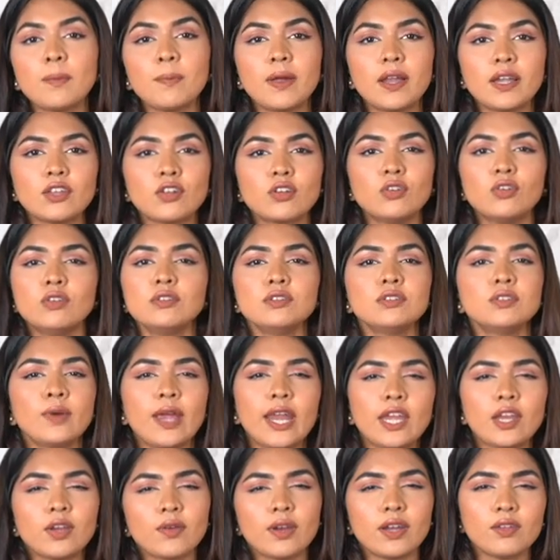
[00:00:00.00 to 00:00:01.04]
but you know
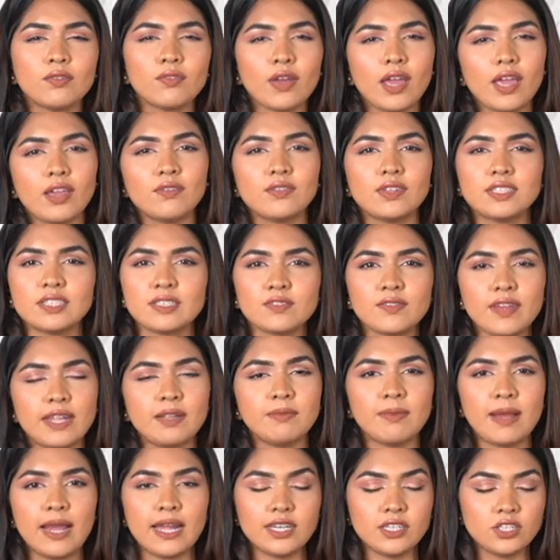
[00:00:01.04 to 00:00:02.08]
20-25 this is very
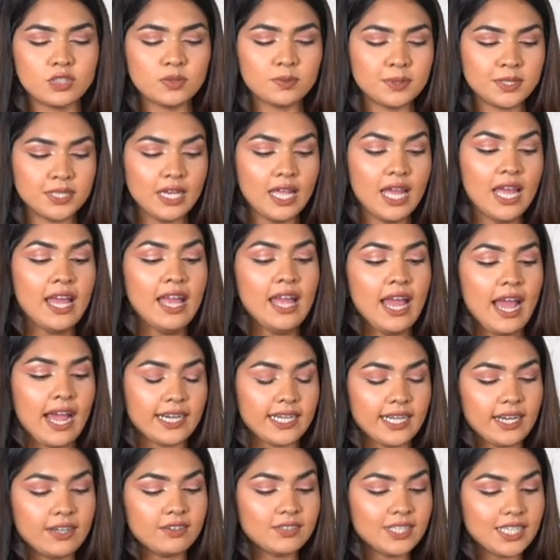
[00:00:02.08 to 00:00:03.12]
manageable and
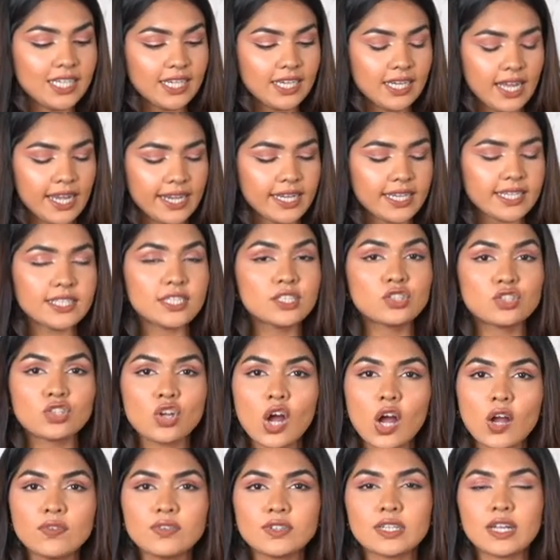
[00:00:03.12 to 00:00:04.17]
I really like it. It's
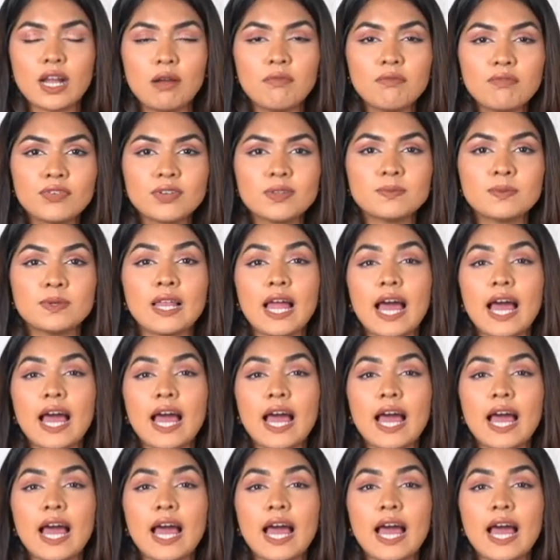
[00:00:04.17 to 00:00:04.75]
soft and comfortable.